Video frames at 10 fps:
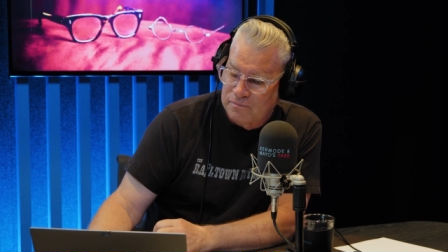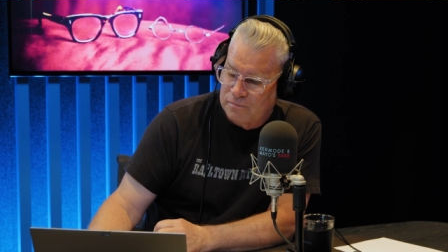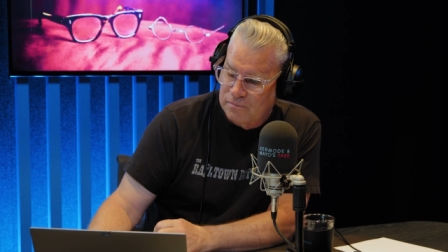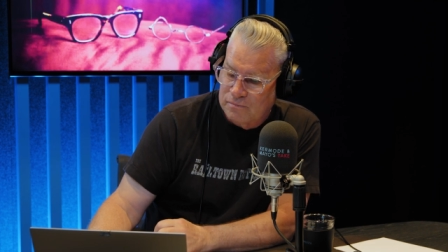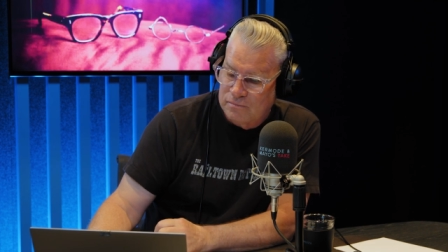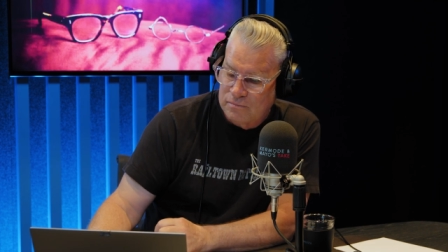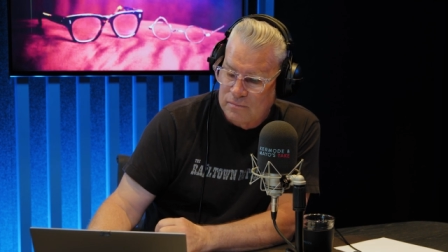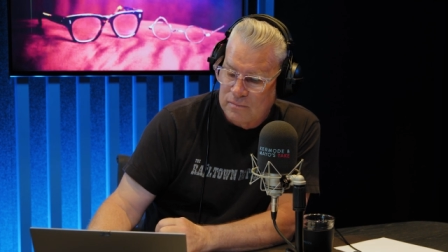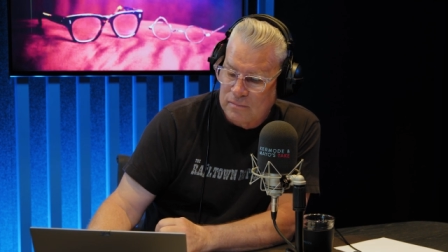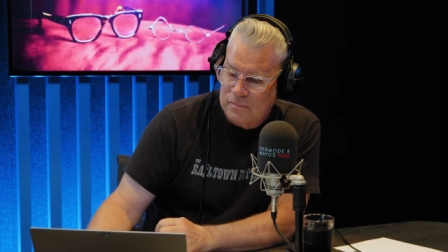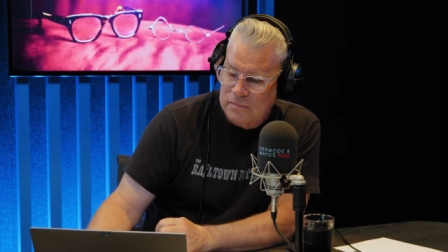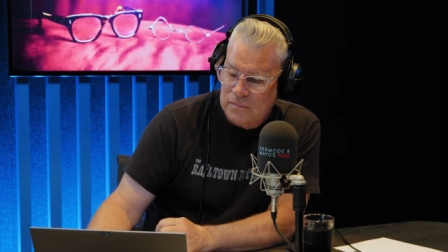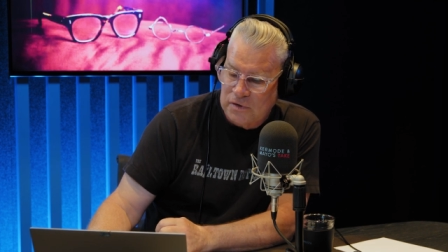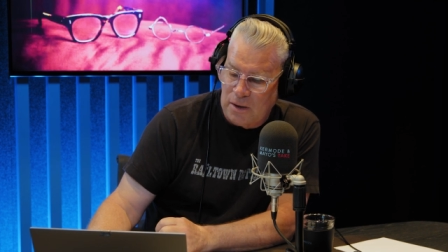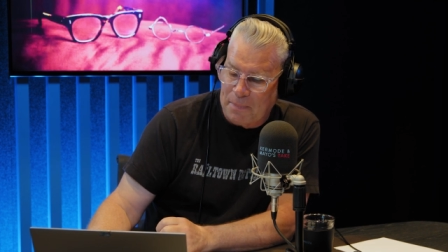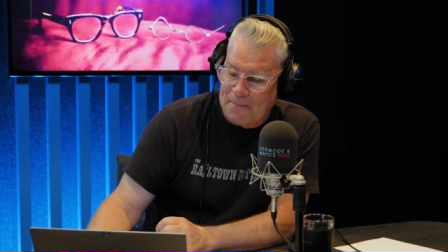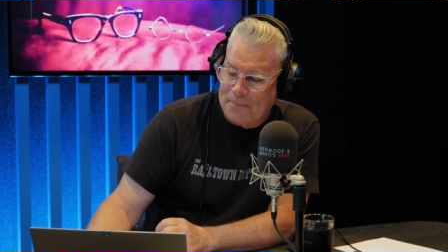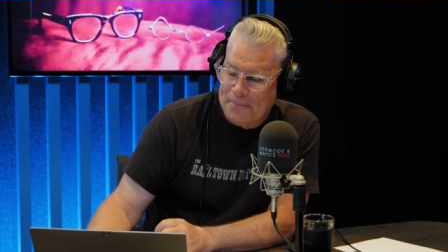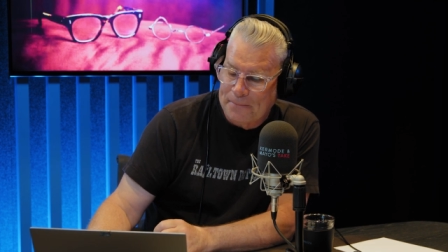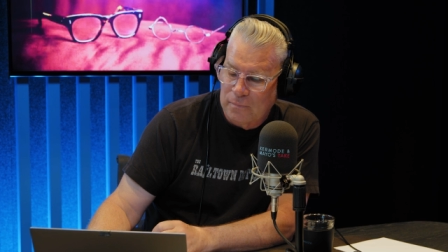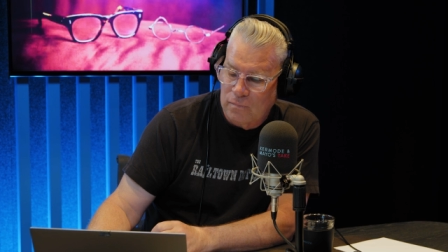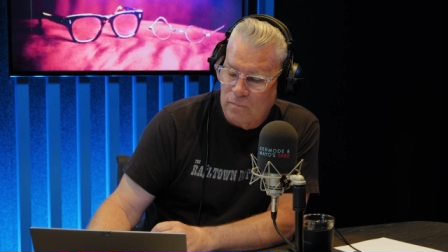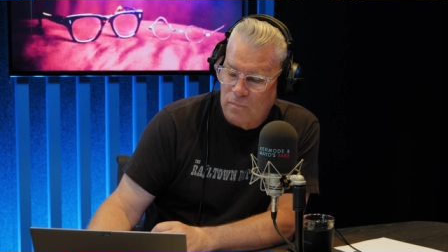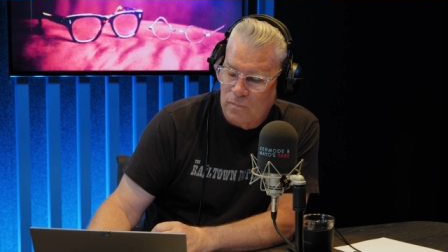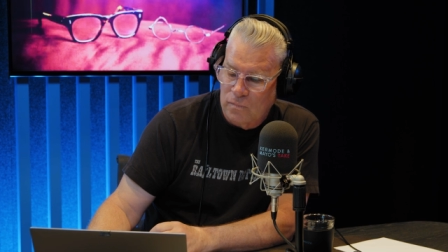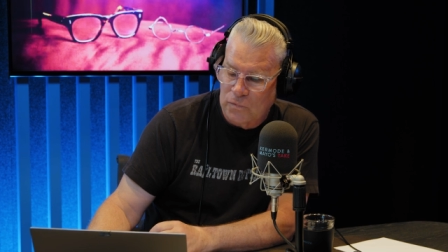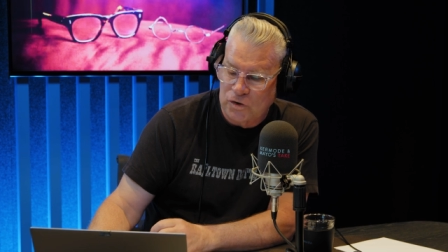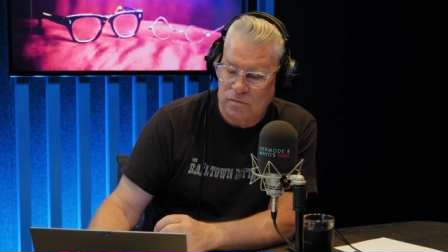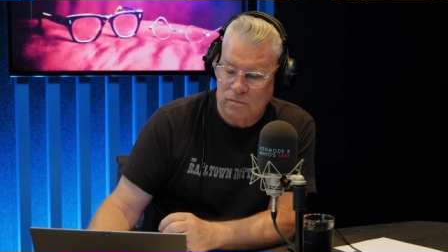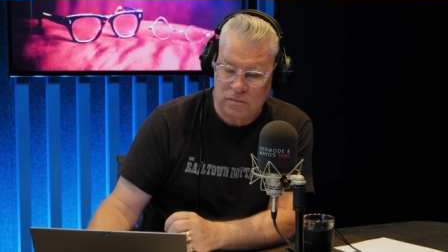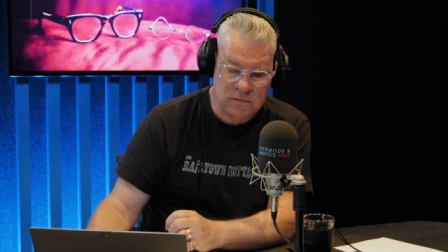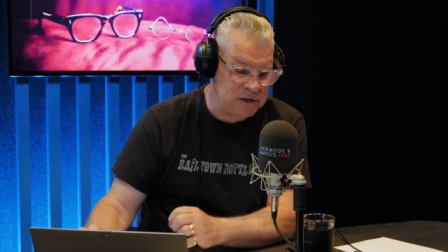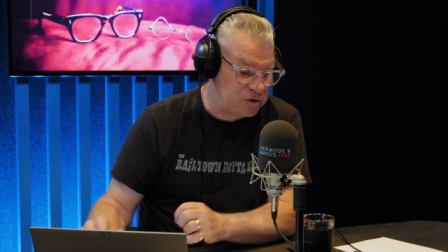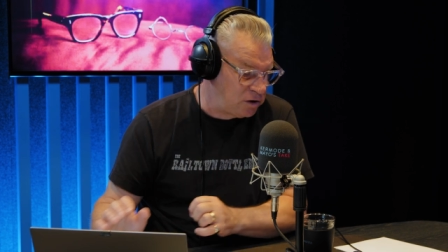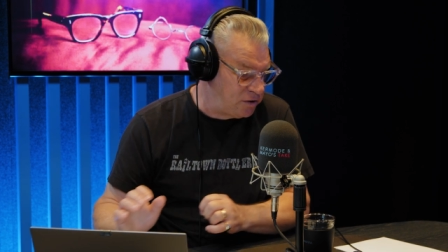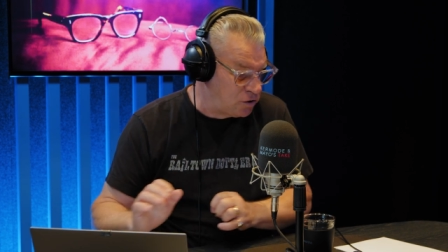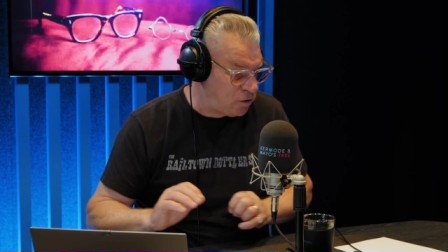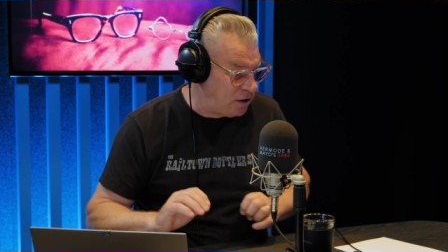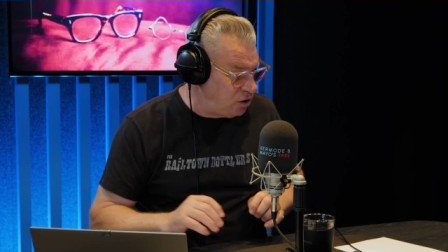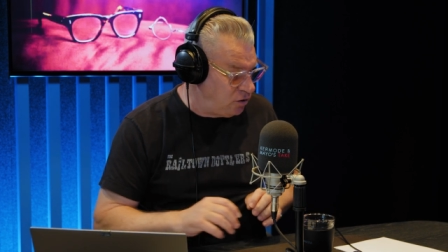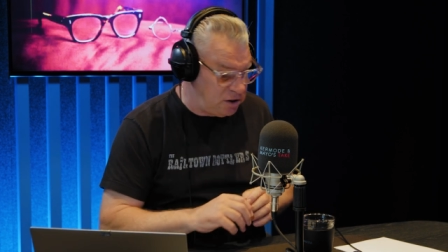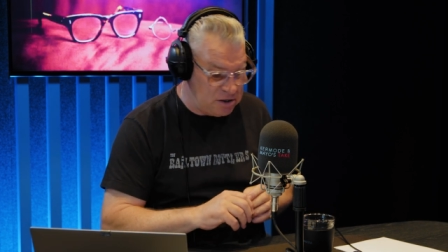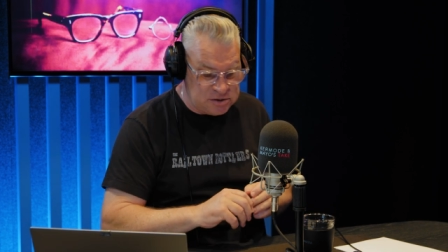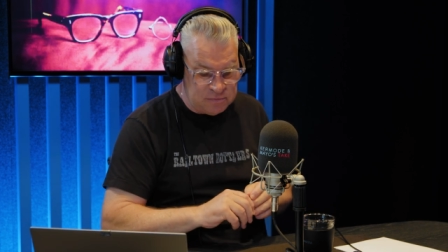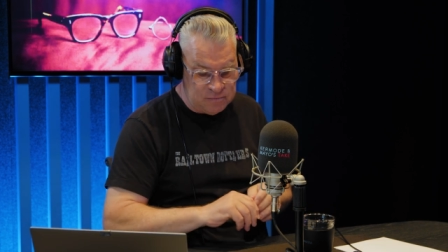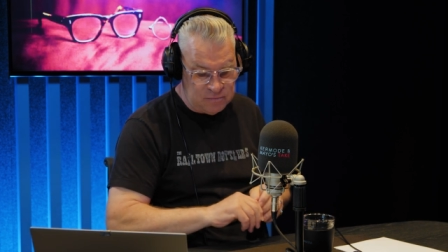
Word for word: La Syndicaliste. Yep. Um, but okay. Literally Still, the trade unionist.